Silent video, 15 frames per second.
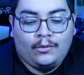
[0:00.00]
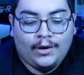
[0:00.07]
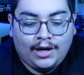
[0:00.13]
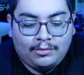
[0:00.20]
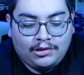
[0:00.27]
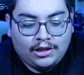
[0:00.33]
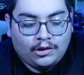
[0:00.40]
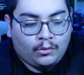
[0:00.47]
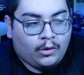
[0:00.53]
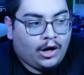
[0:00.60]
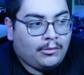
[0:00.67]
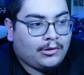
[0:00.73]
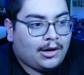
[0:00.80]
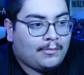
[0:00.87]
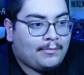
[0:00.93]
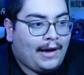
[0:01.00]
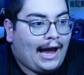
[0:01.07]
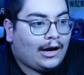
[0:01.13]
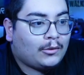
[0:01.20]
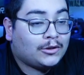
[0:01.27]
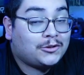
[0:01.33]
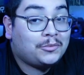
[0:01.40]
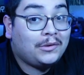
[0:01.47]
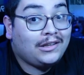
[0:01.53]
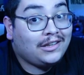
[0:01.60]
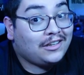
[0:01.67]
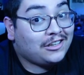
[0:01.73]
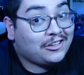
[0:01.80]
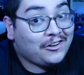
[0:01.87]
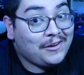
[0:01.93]
We end up seeing the worm come back, which
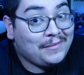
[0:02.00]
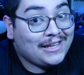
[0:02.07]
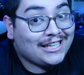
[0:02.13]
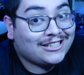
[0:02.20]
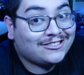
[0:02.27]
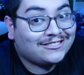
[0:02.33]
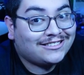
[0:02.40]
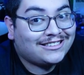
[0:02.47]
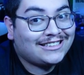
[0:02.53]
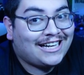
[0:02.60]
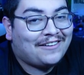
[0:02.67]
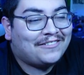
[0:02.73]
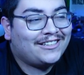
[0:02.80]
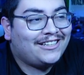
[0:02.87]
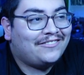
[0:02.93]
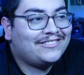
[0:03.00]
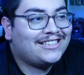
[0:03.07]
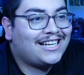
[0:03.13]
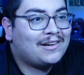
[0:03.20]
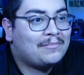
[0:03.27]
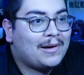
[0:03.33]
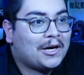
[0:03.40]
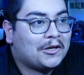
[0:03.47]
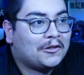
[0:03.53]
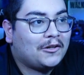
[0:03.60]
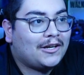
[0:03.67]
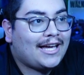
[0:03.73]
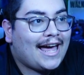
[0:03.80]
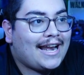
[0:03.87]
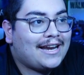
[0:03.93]
was extremely interesting. I would love to get a
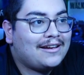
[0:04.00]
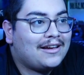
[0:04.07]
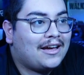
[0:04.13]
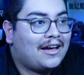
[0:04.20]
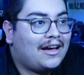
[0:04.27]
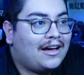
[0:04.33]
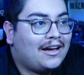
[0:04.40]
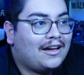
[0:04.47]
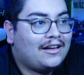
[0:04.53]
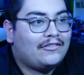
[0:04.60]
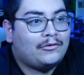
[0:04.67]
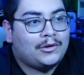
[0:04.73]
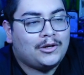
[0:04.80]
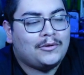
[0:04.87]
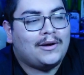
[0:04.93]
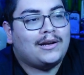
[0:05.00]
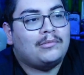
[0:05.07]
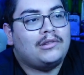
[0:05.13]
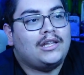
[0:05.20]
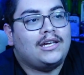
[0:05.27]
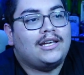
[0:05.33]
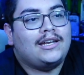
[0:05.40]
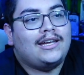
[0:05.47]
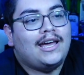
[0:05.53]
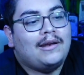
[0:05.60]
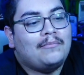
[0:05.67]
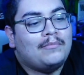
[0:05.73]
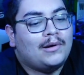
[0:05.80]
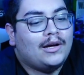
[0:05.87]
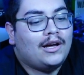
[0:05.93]
better look at it, uh, if we do end up seeing it
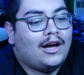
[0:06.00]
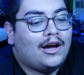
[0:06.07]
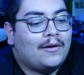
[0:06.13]
again, but,